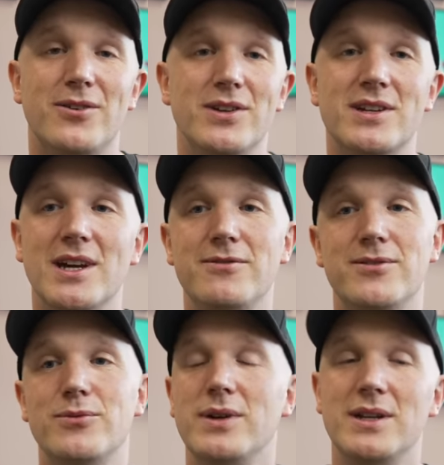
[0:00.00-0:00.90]
on the go
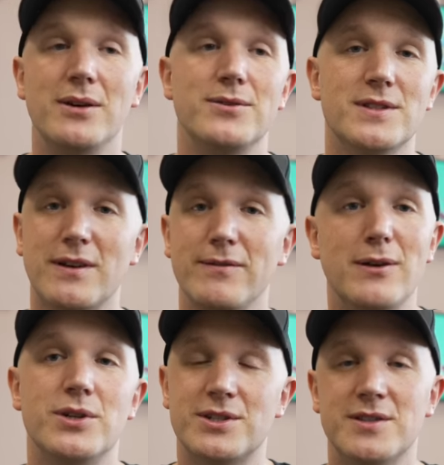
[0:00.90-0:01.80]
for Windows or something
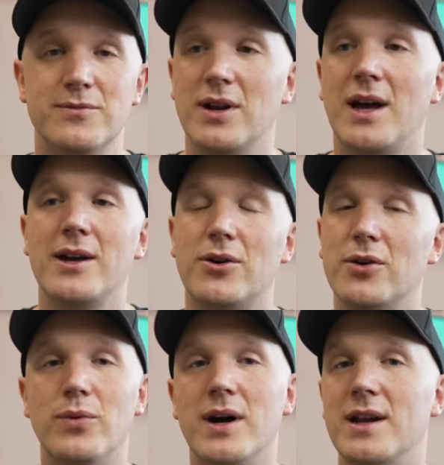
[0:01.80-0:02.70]
which doesn't rely on a
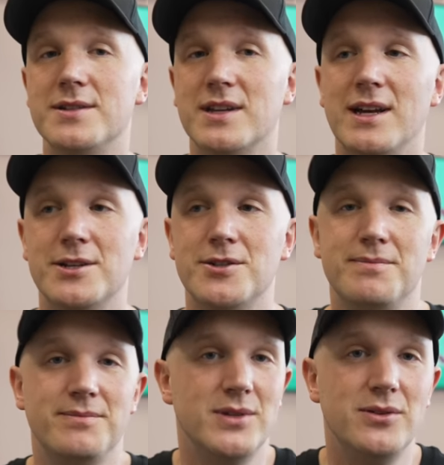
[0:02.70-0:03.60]
wireless
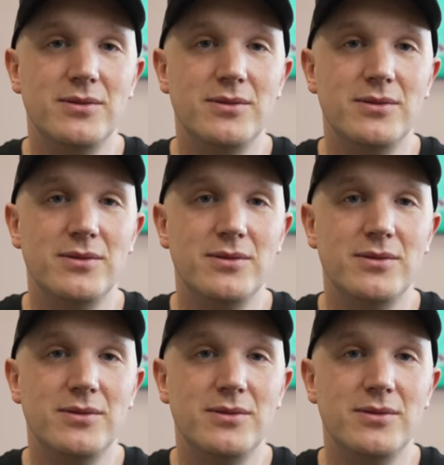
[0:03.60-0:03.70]
connection, you